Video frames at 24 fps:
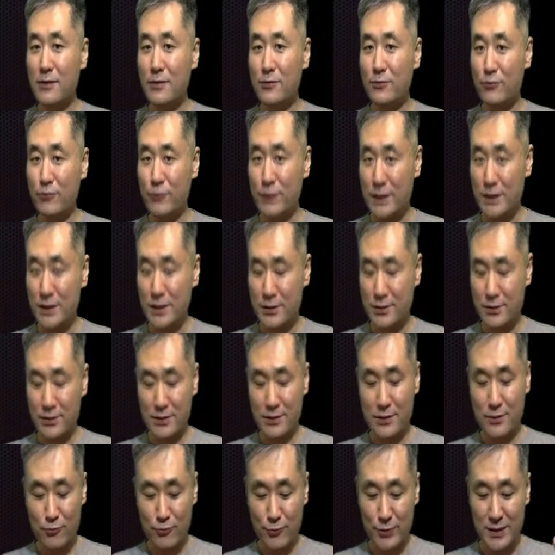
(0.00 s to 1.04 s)
rest
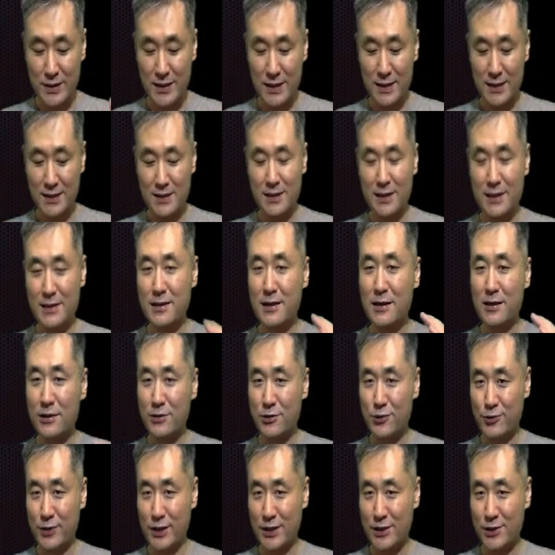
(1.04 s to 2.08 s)
resisted
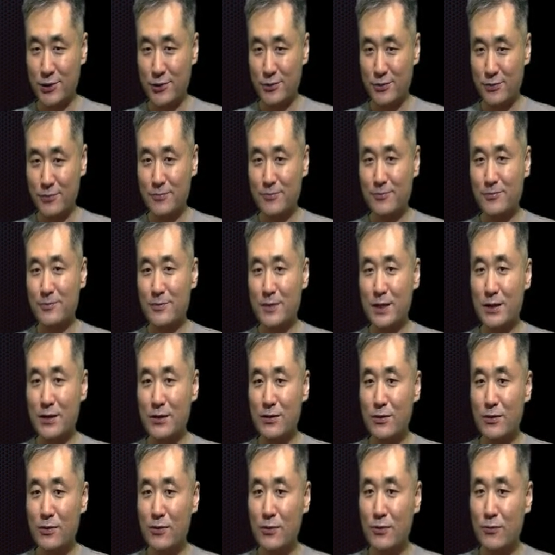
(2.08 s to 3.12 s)
contraction
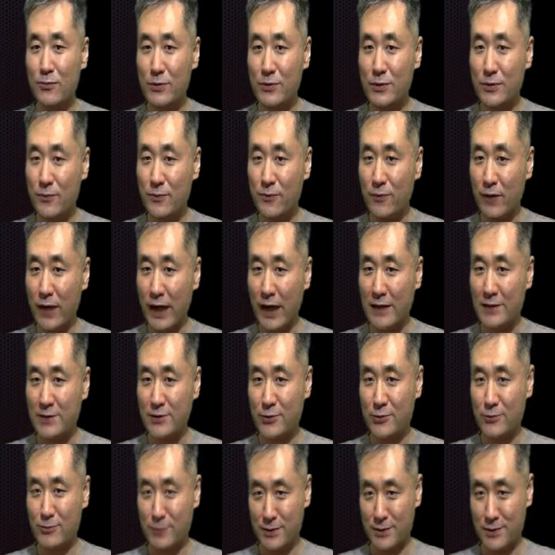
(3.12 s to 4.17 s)
with the
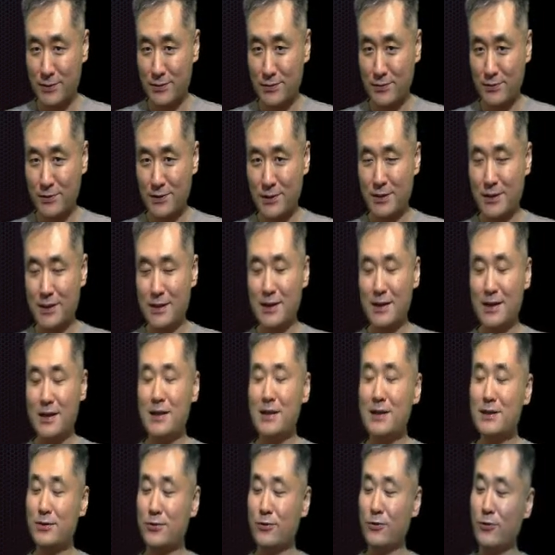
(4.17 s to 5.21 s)
flexor muscles.
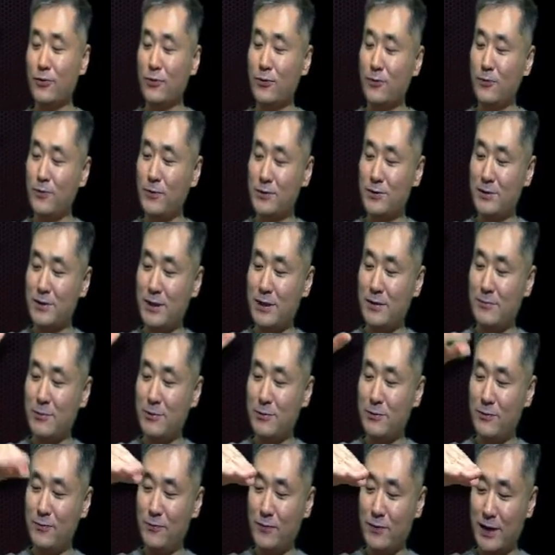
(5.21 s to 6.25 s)
So golfer's
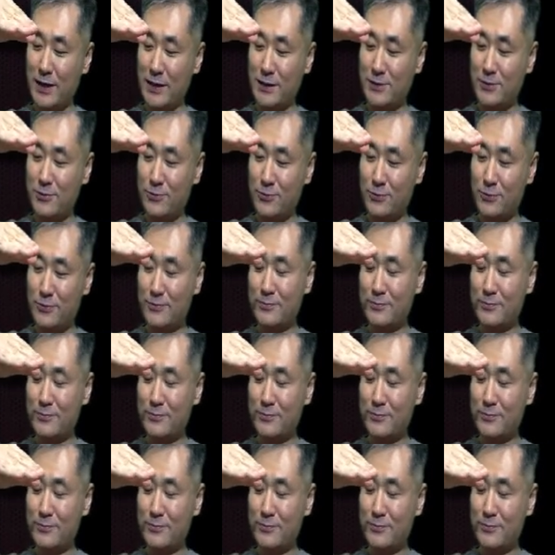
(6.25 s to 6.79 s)
elbow, flexor.